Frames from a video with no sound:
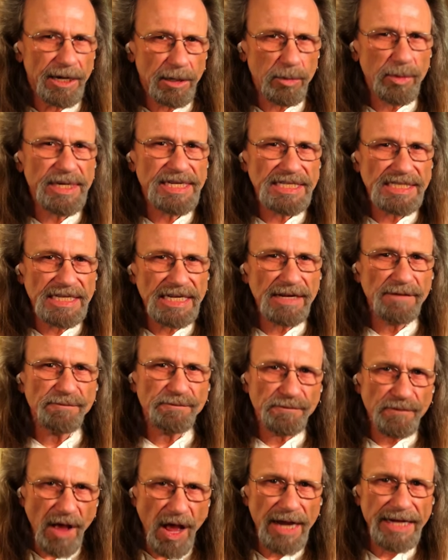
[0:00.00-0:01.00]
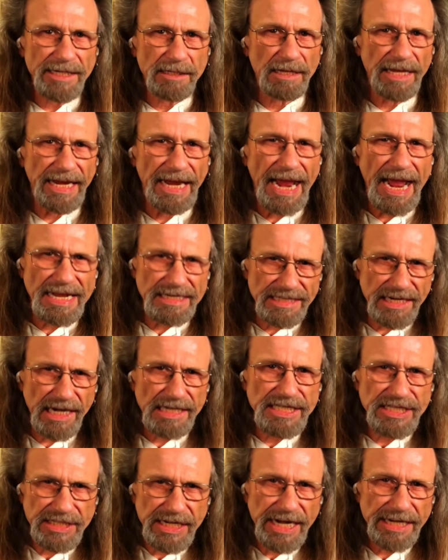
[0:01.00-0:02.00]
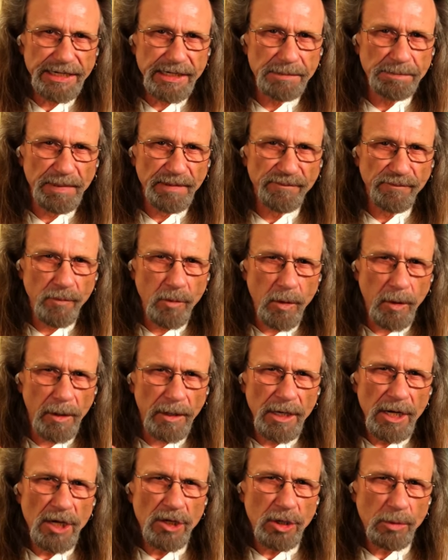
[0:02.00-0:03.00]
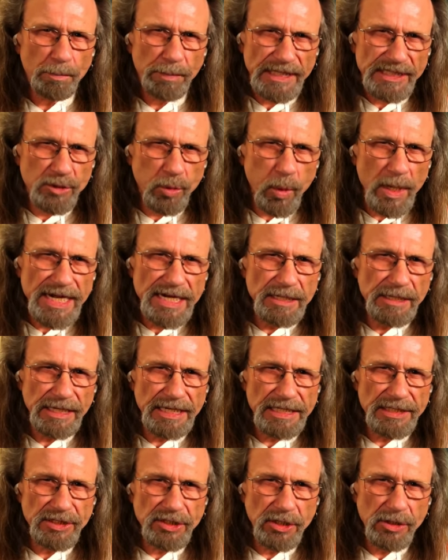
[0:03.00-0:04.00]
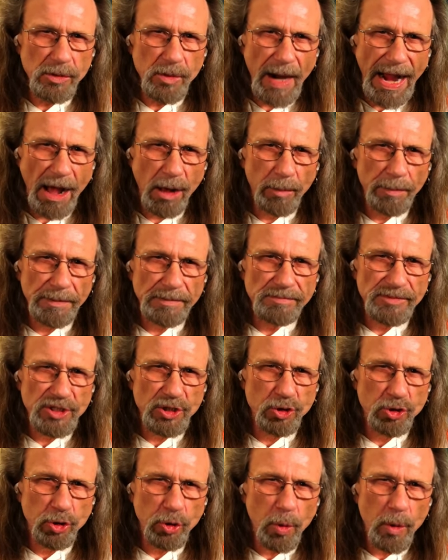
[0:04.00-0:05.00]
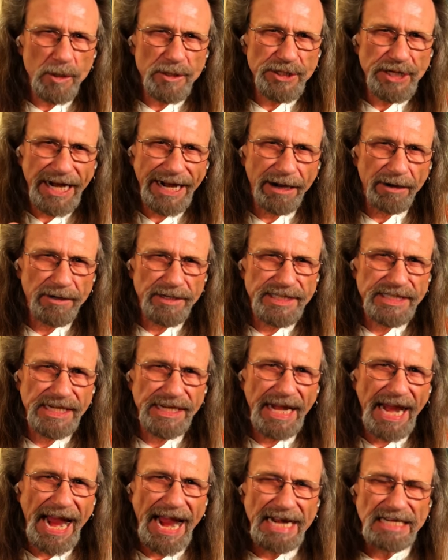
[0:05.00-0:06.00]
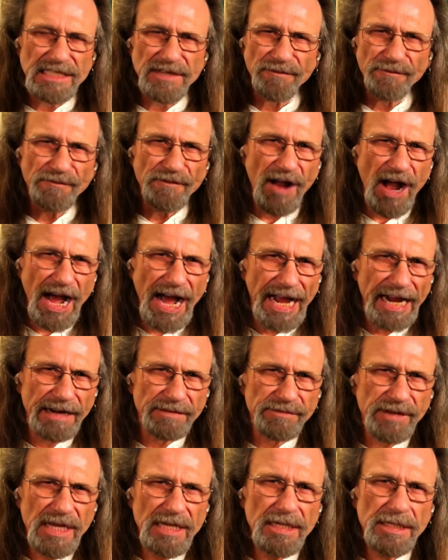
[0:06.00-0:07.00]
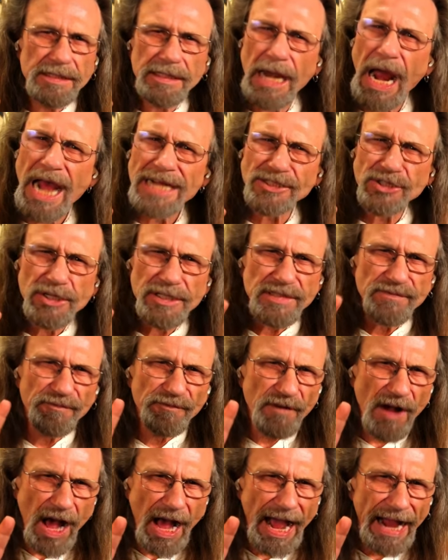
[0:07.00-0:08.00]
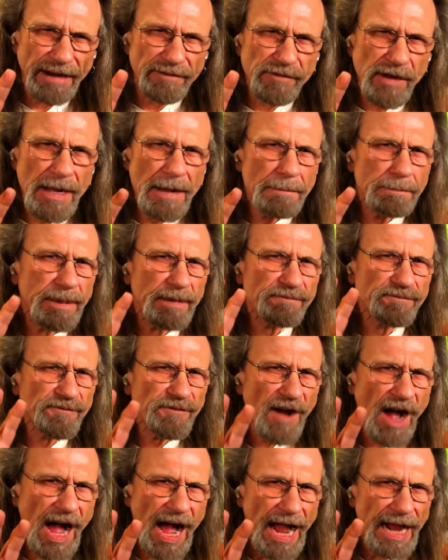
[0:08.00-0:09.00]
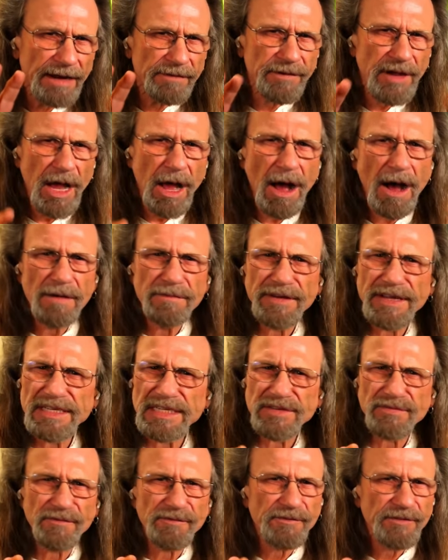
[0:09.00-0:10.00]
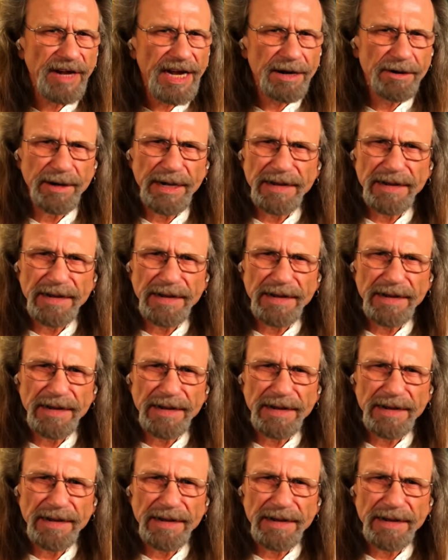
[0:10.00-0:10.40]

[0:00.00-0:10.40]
we see finally, as I stated before, between these two albums, George Harrison has five, not just five, but five of his very